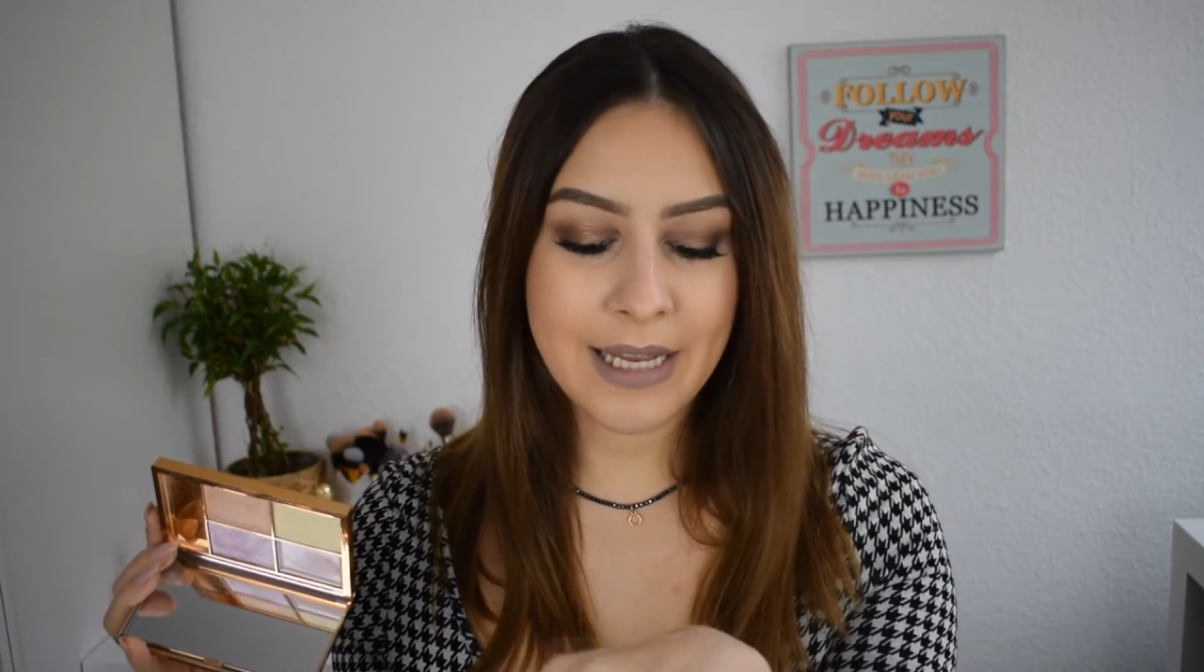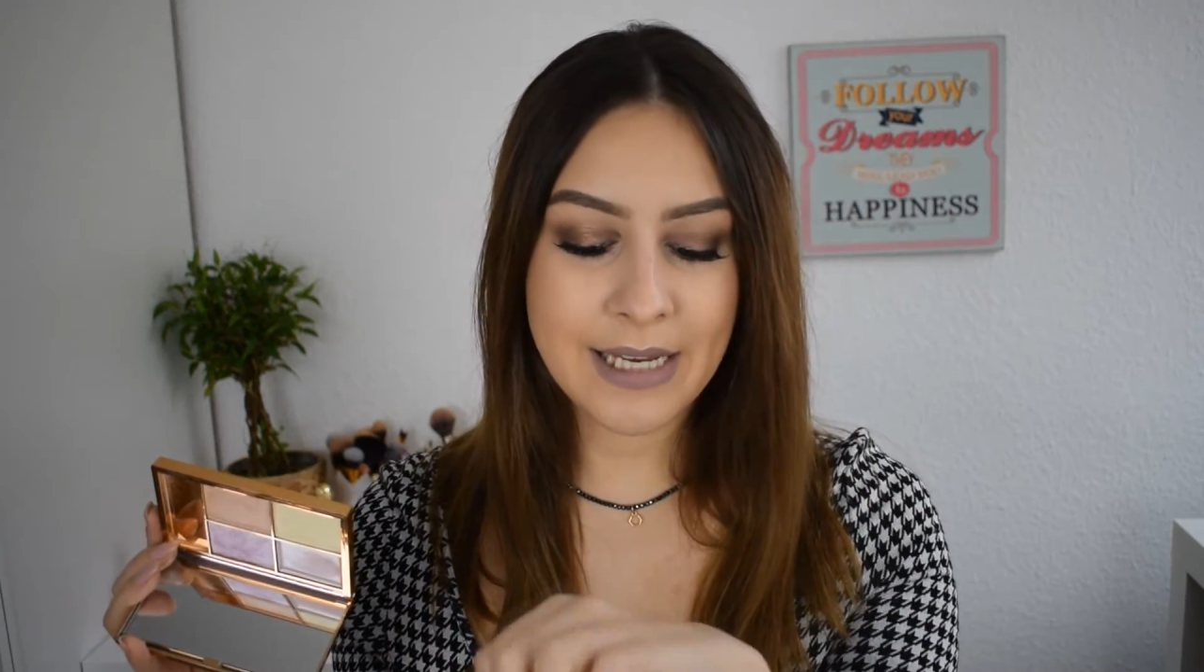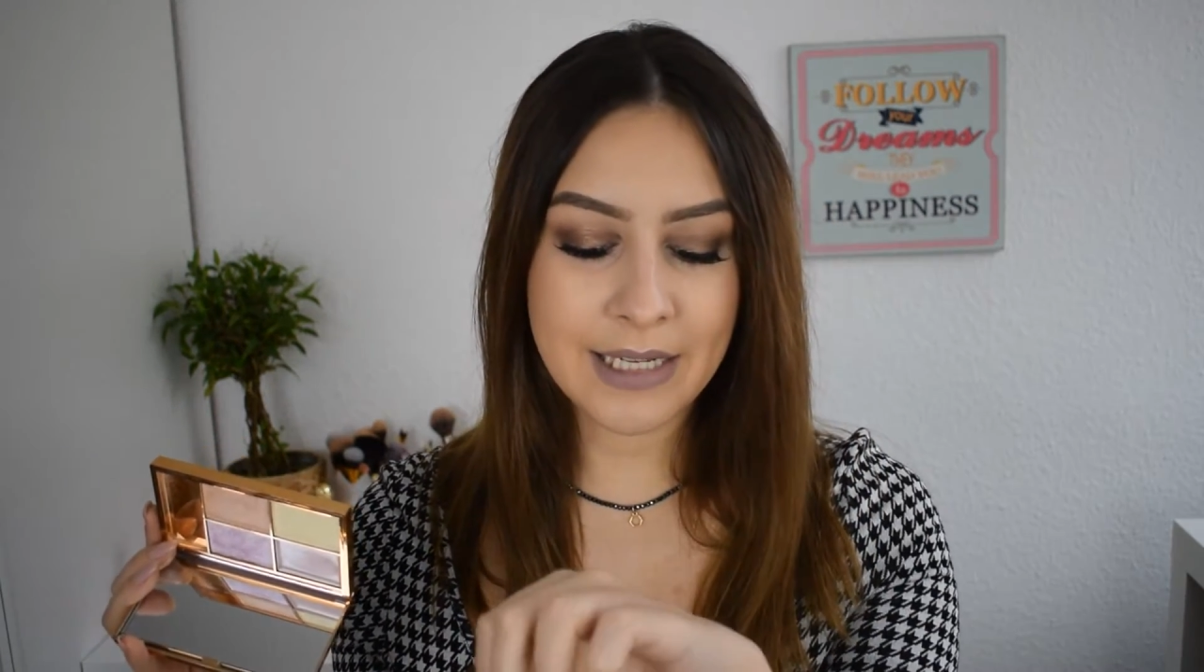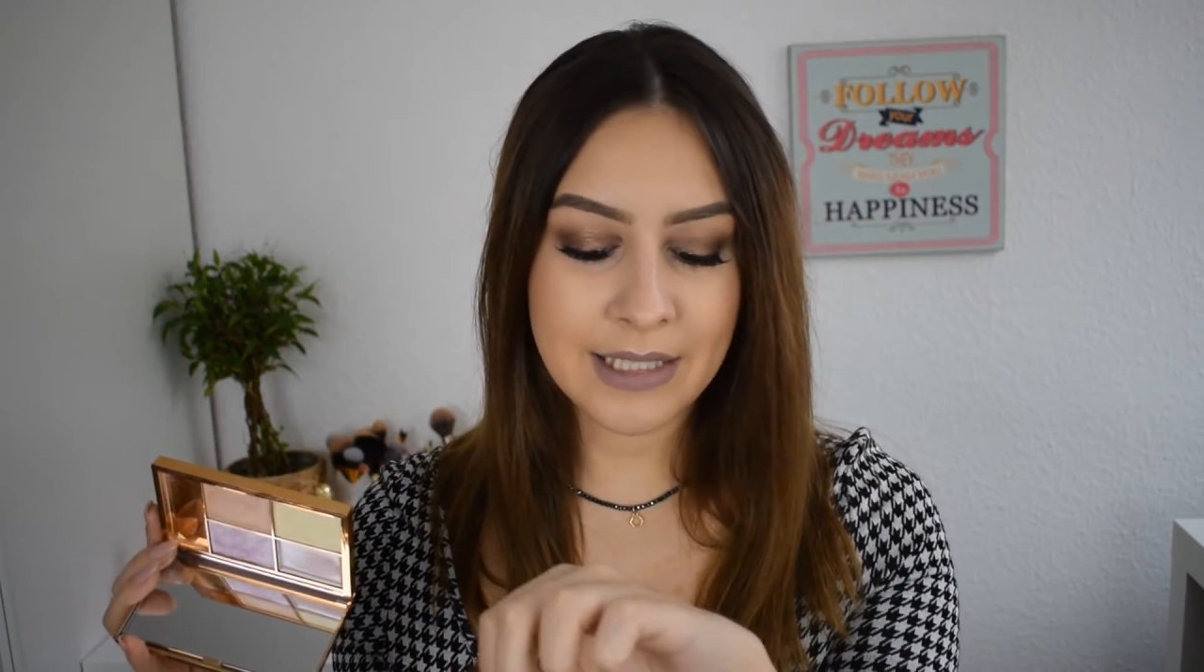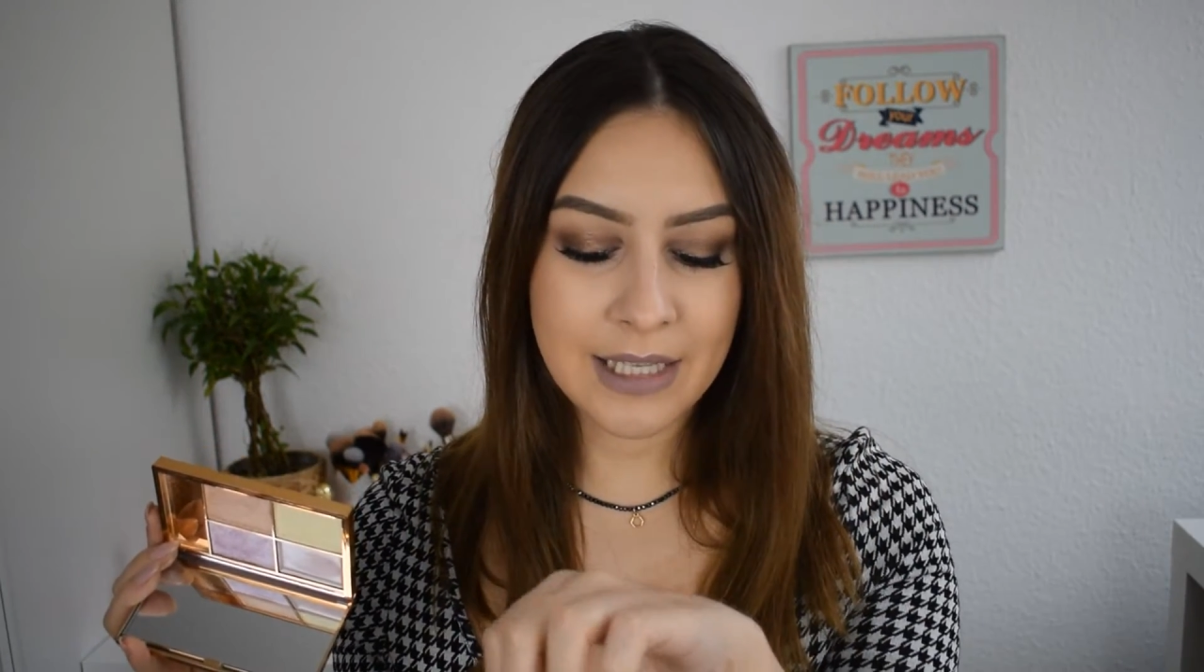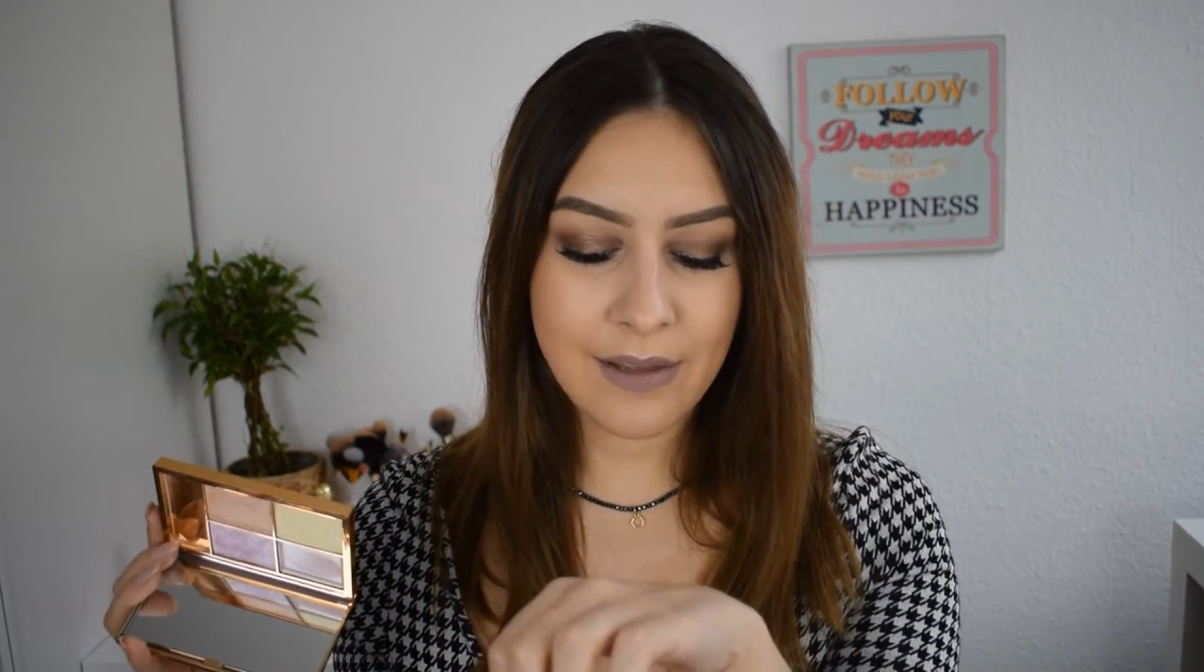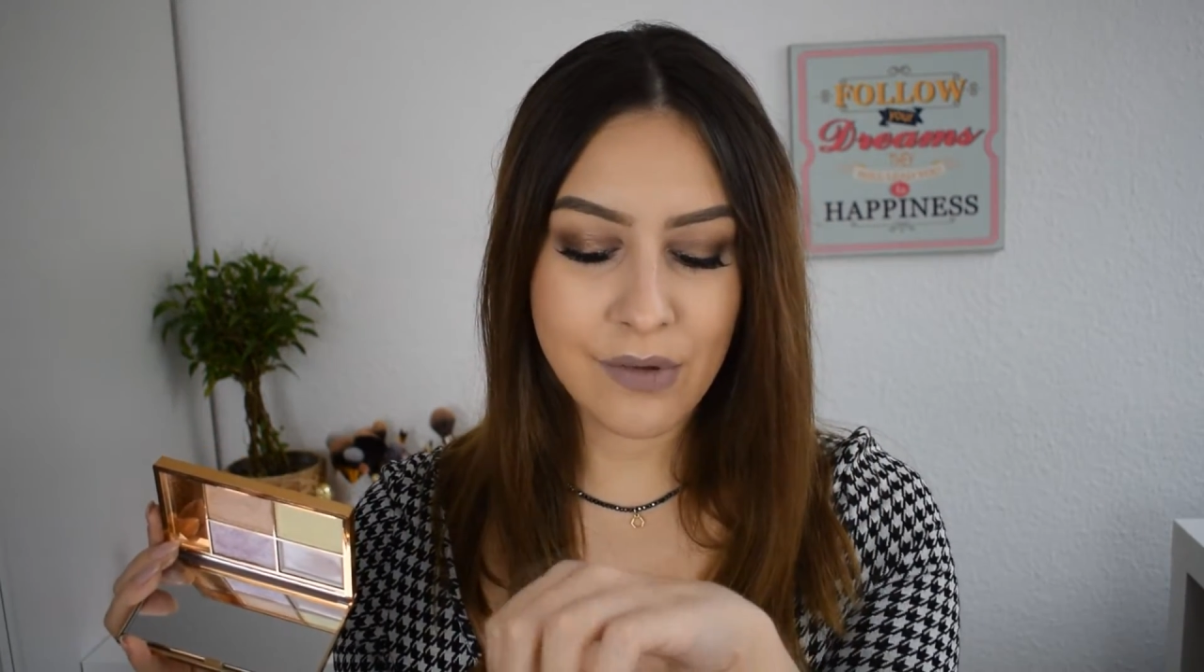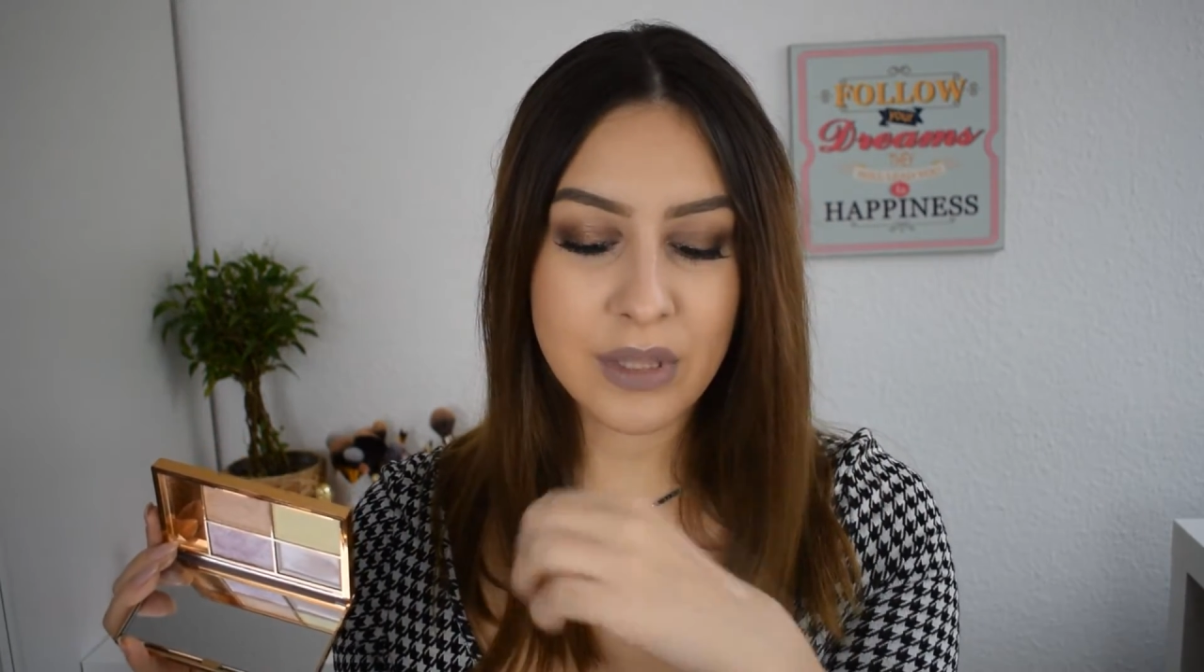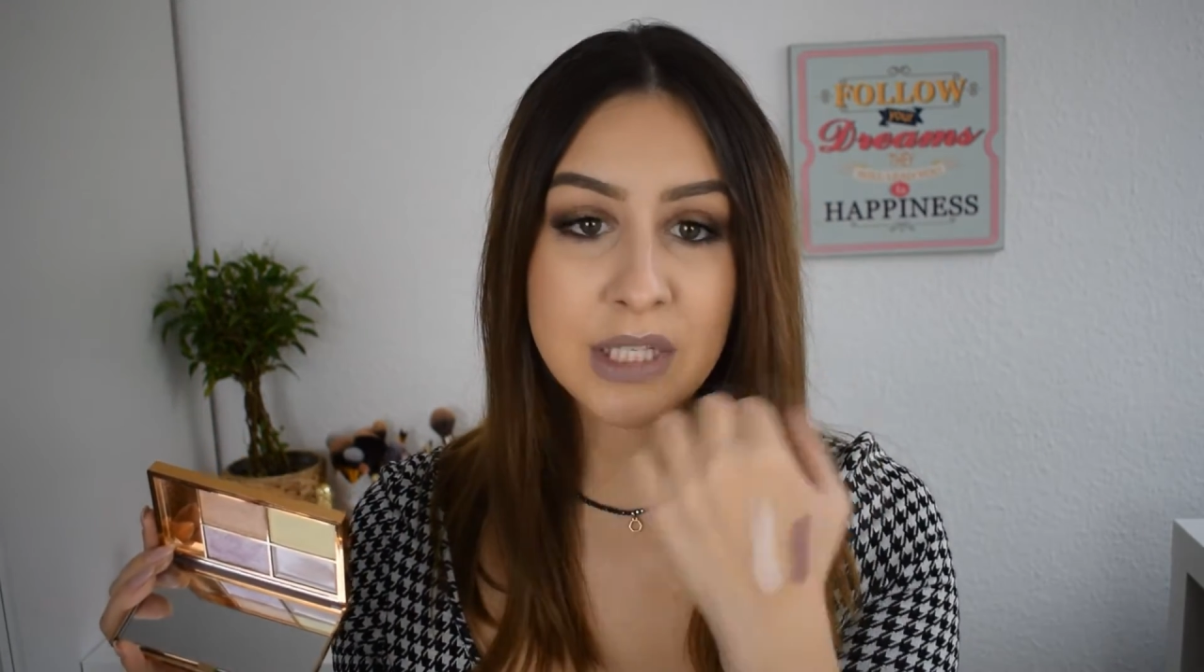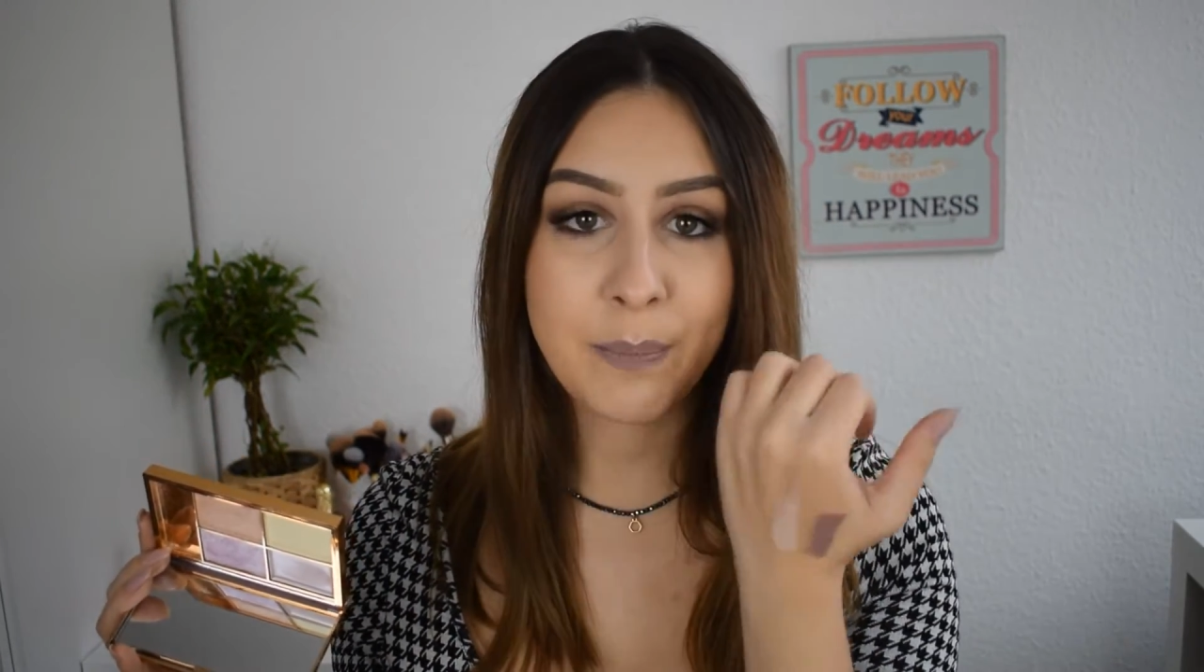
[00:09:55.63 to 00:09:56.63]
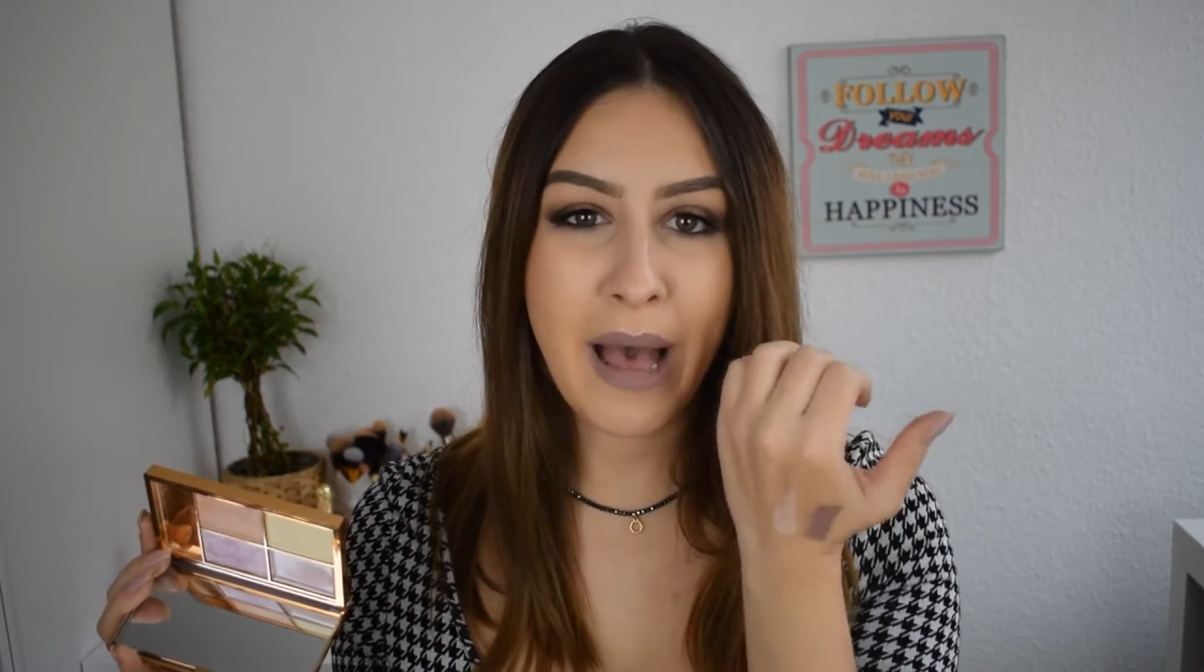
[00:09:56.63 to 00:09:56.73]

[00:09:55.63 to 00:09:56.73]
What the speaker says: it doesn't give you this